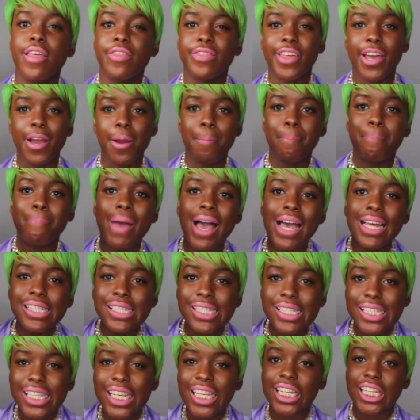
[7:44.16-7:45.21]
They're meant
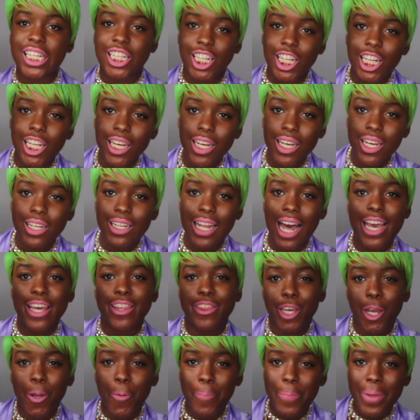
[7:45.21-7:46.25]
to look like
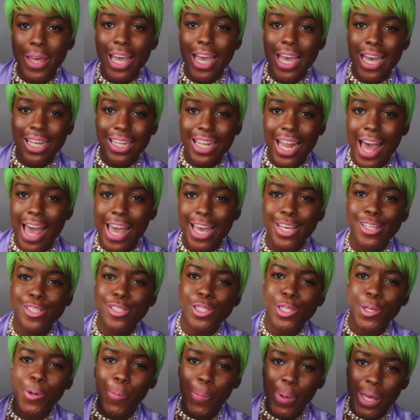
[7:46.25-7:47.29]
they're being like
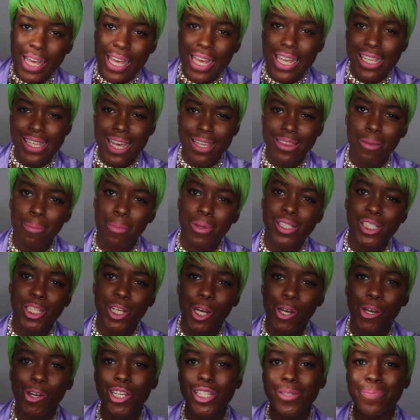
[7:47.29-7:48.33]
squeezed, like the
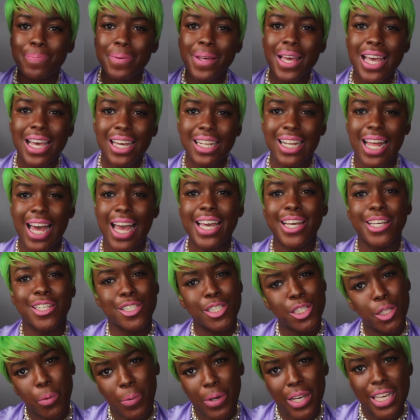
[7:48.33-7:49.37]
material's being like
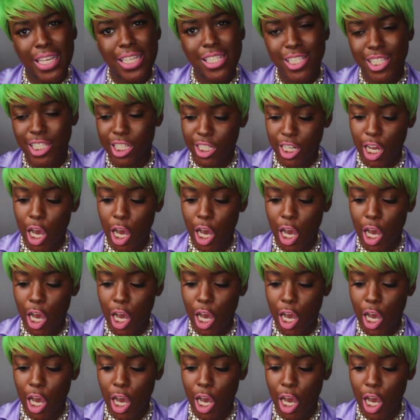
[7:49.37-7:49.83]
squeezed, you